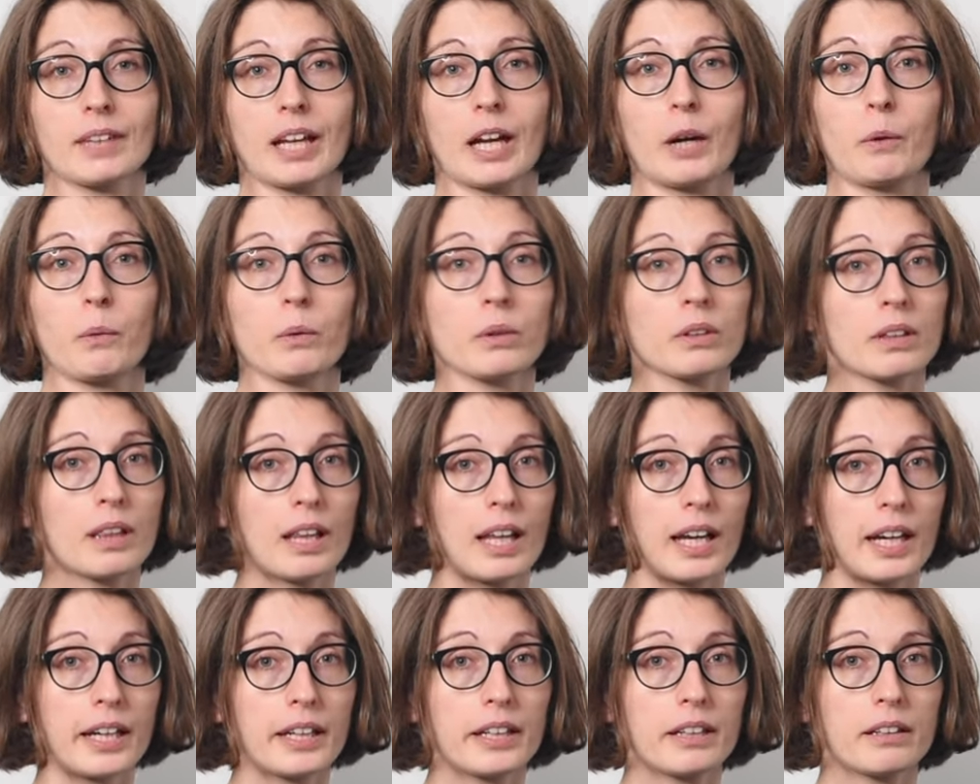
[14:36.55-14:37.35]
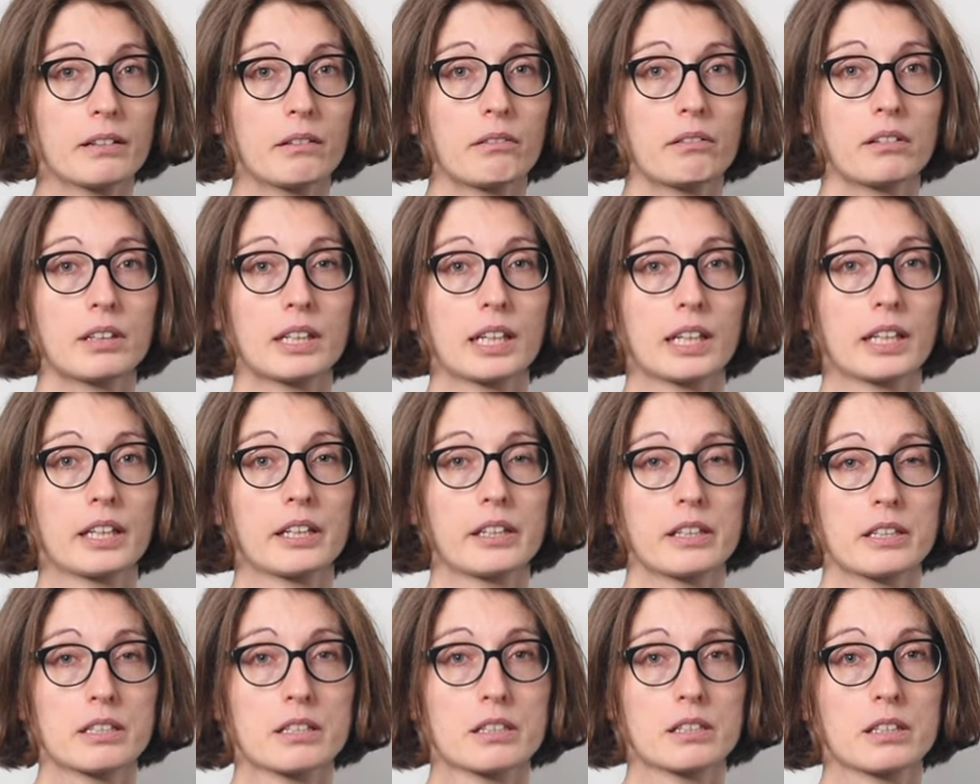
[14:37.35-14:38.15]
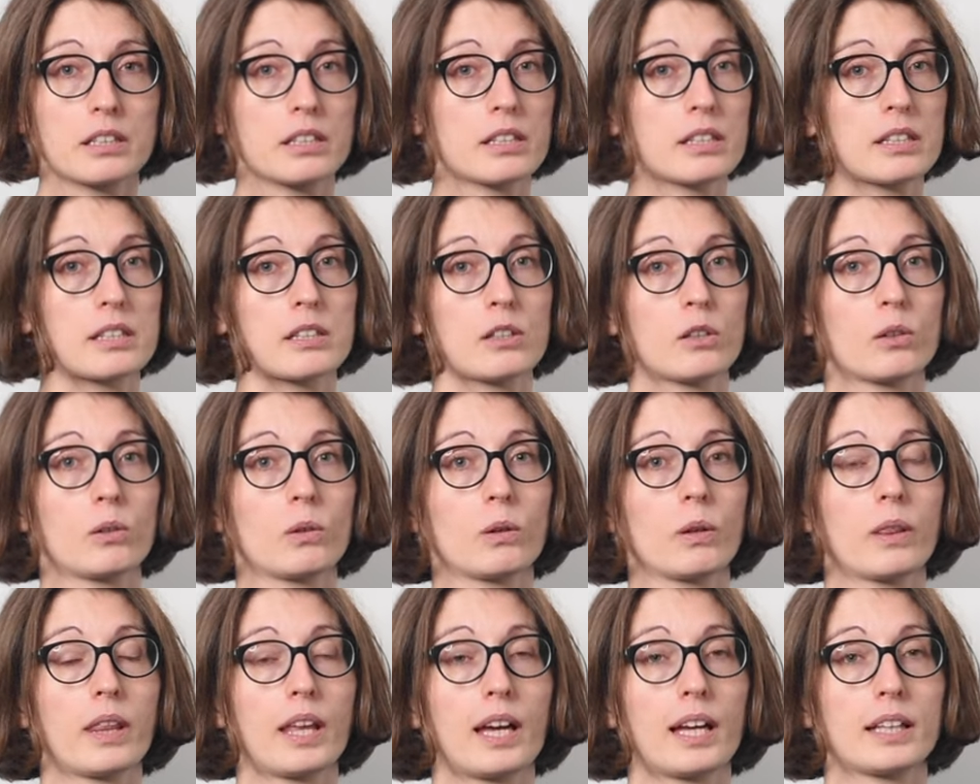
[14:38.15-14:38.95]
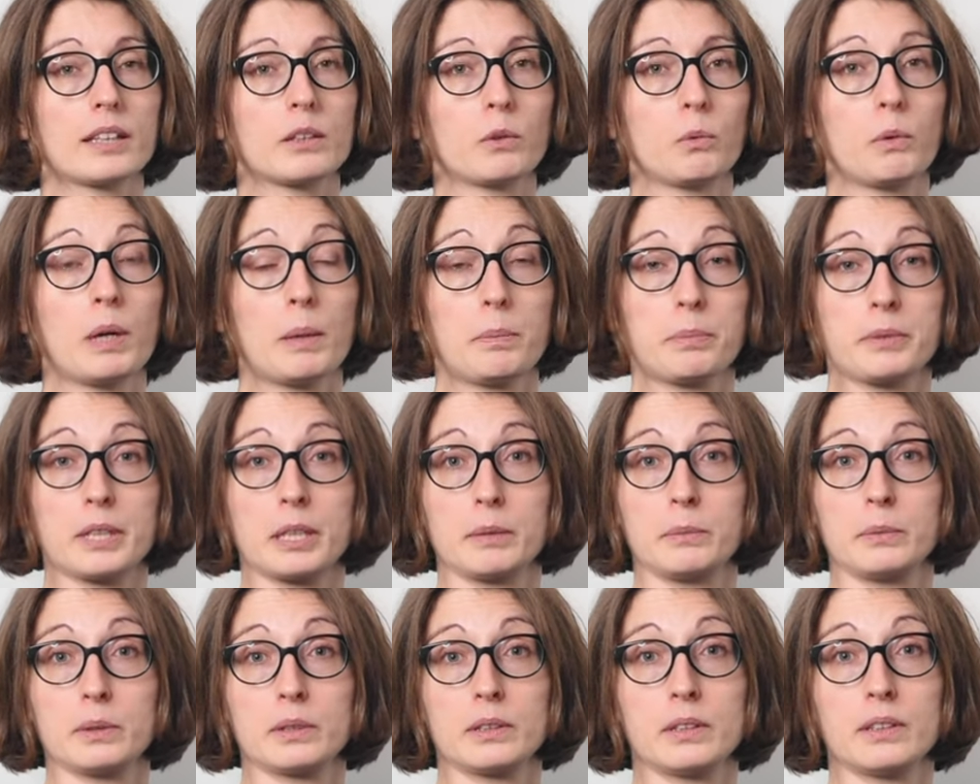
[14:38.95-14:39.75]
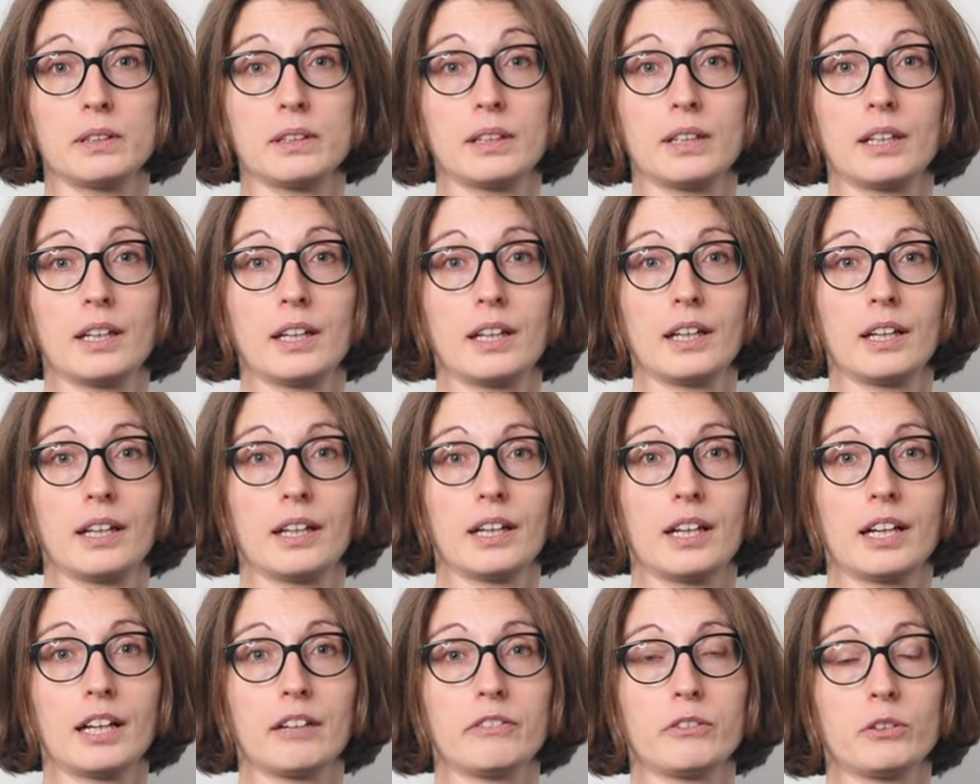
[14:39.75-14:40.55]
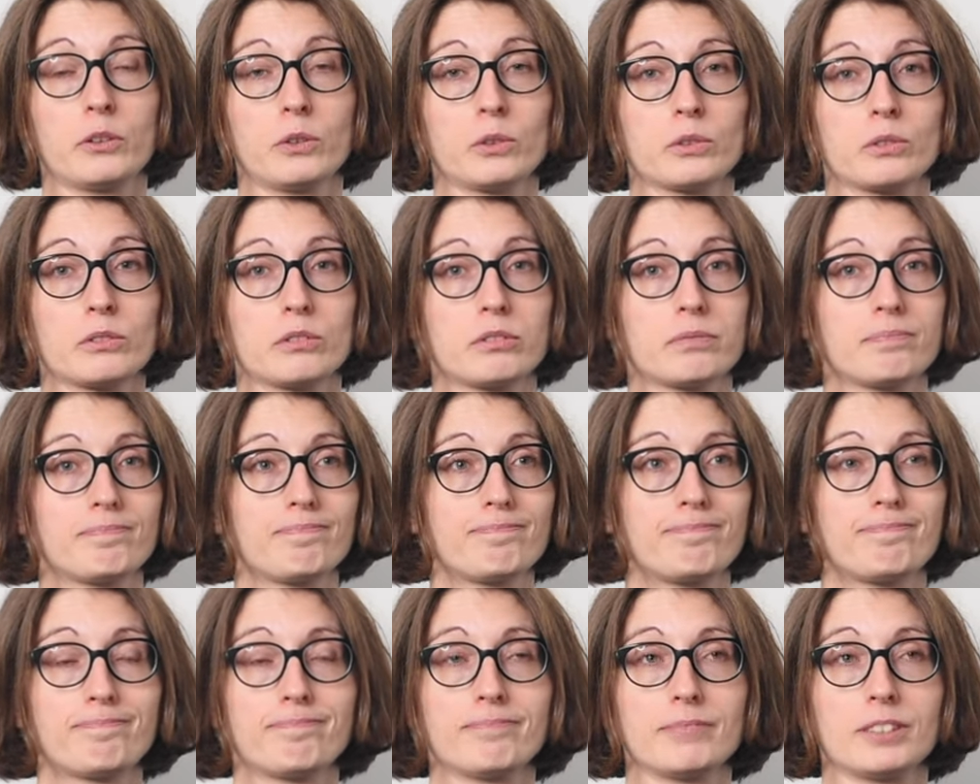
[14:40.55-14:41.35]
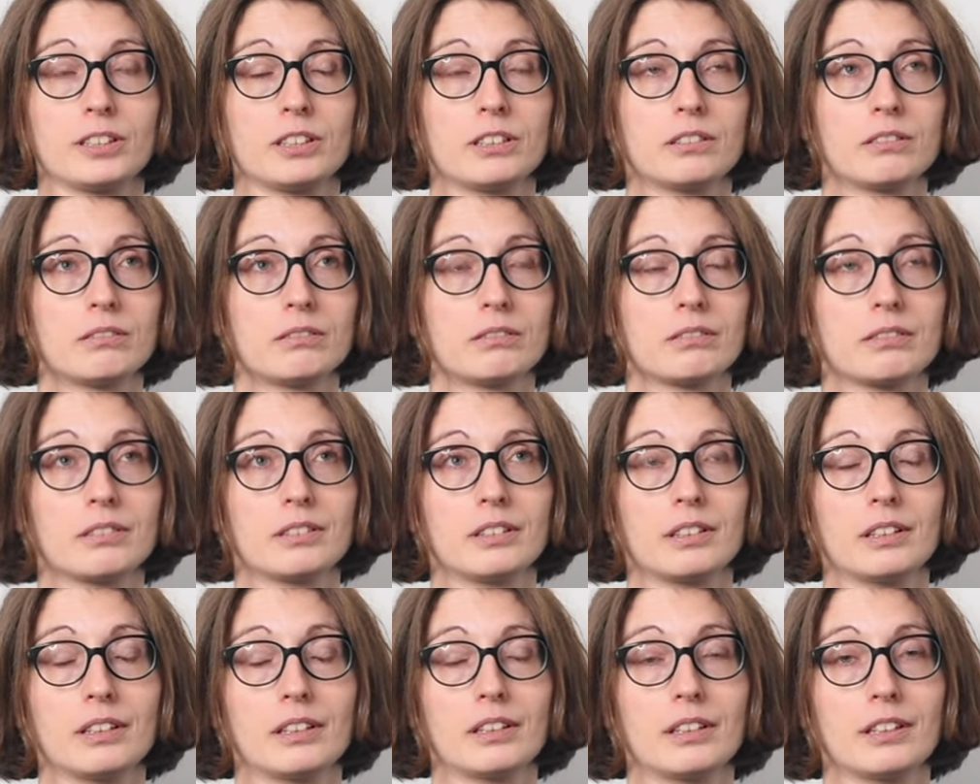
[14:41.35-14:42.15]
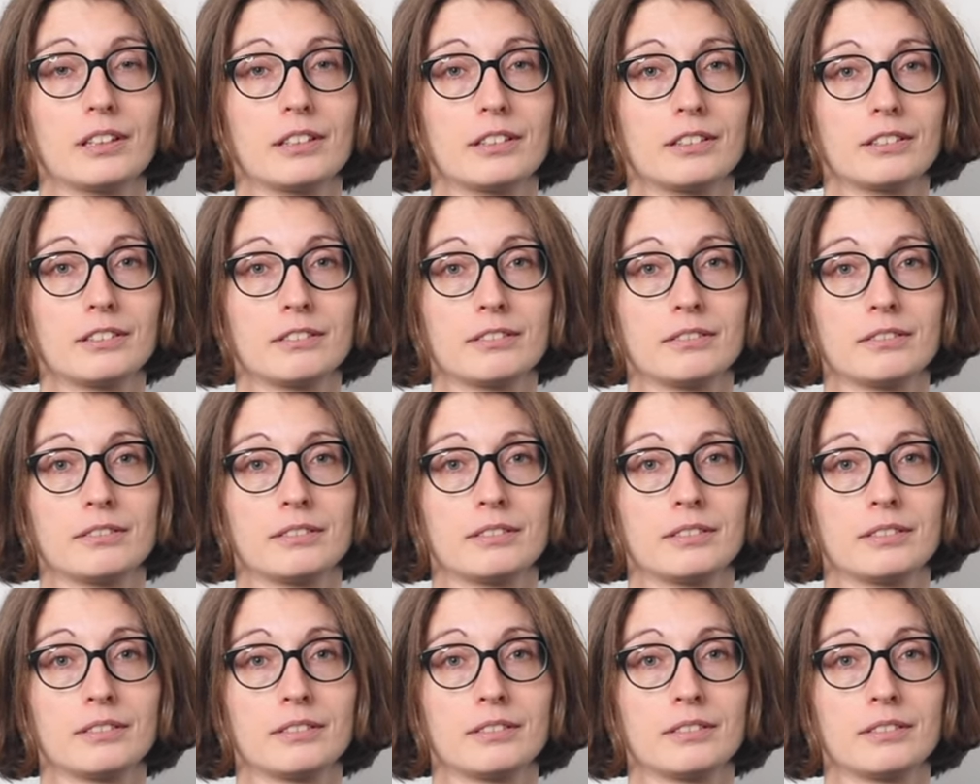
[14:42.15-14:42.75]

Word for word: I won't lie, when I initially saw that web terminal, I thought oh no.